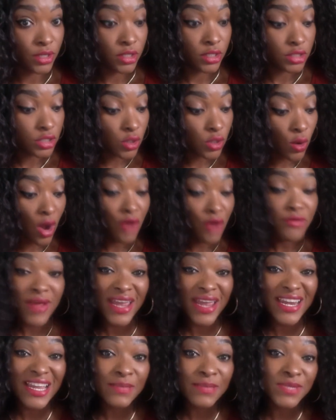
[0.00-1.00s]
So a
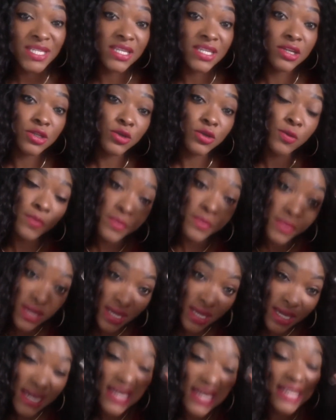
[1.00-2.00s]
red lipstick to
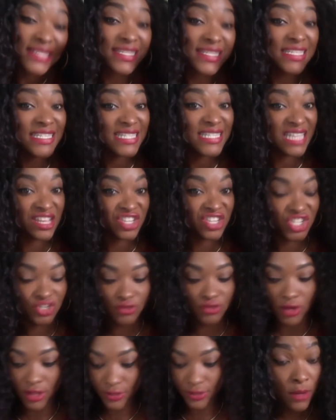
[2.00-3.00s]
me is
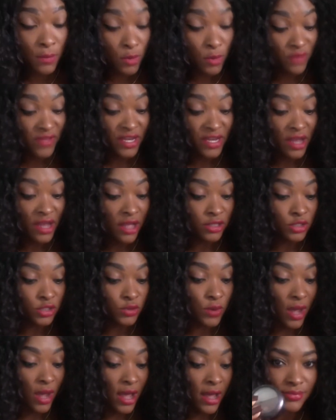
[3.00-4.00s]
essential. Moving on to
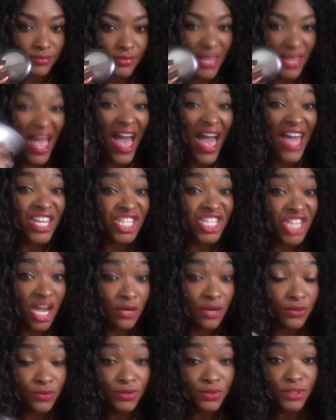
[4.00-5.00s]
our uh,
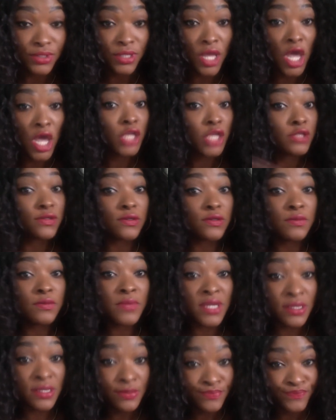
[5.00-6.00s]
eyeshadows. To
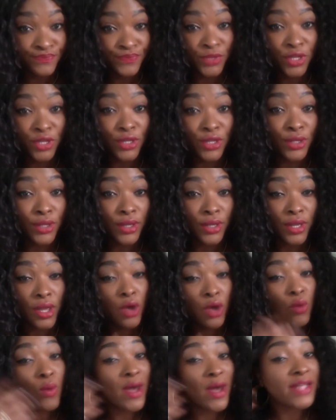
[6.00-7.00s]
me,
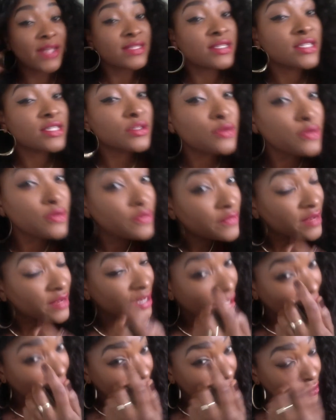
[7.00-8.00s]
once you've
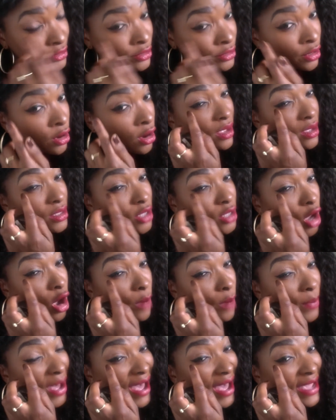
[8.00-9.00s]
lined your, your
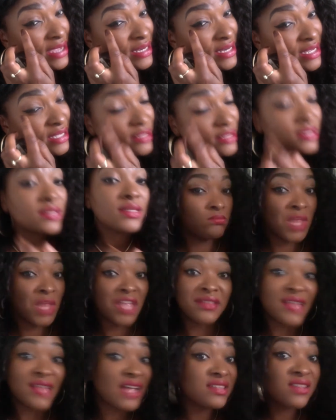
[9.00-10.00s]
upper eyelids,
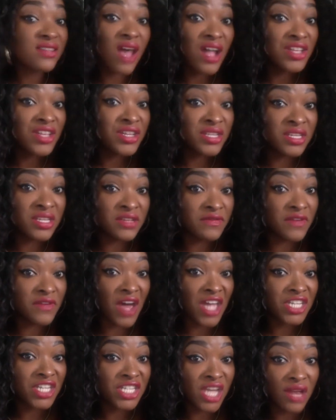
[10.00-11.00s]
that's all you need for
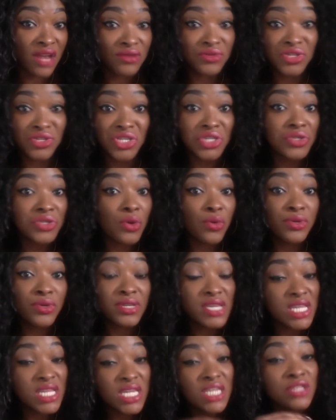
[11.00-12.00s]
eyeshadow you don't
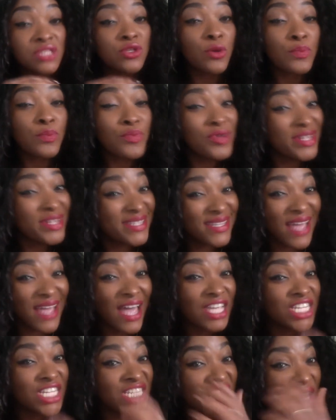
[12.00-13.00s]
need no pretty
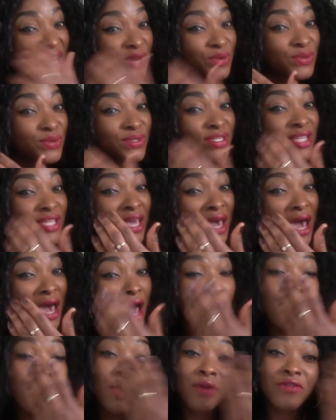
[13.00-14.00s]
eyeshadows
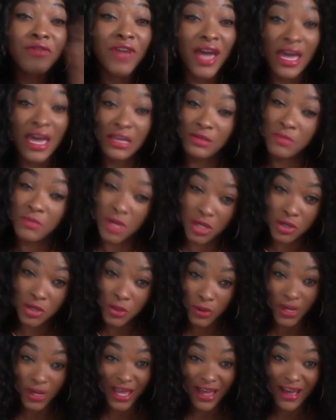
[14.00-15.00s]
above your eyes. to make you
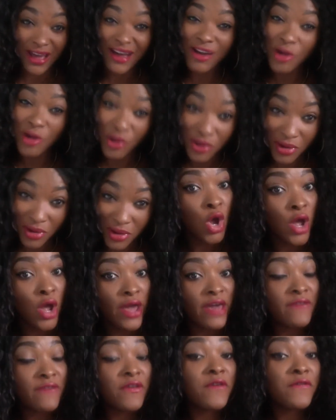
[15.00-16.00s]
look like a clown
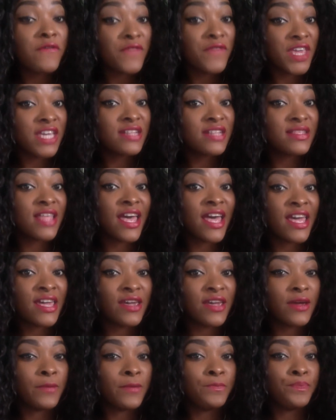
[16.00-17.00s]
if you feel
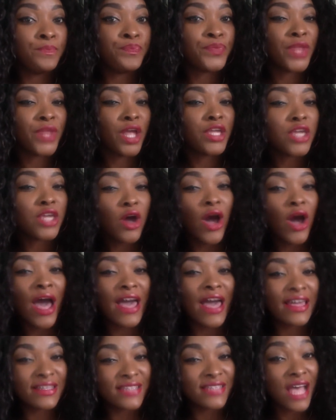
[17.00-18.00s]
like your
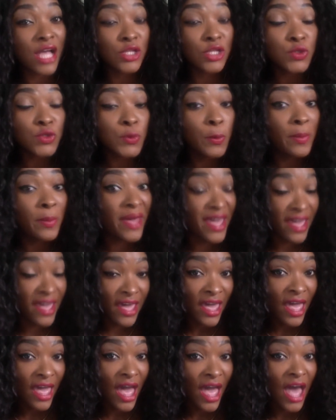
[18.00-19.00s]
eyes are too
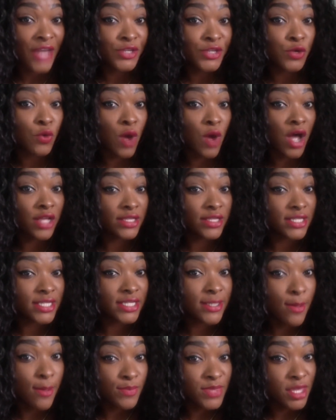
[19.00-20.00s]
bare and you want
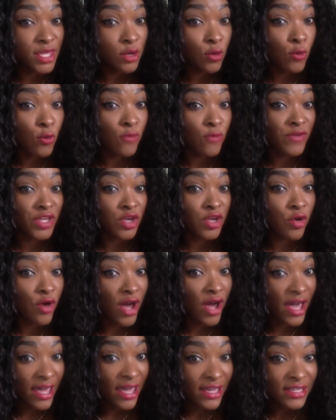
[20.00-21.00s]
something over your
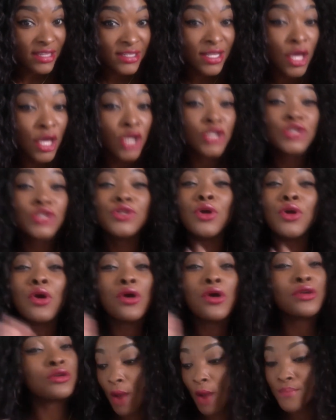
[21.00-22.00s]
eyes
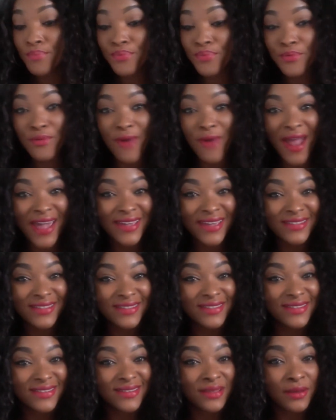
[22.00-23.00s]
don't write
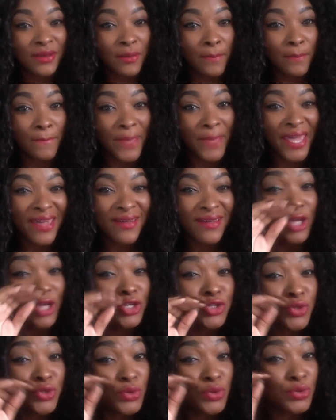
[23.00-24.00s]
pink
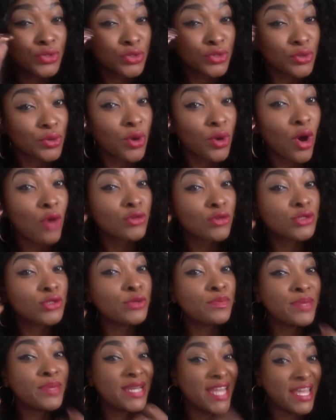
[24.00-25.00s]
you don't know how to
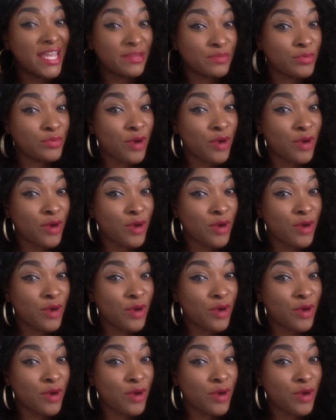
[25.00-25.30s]
blend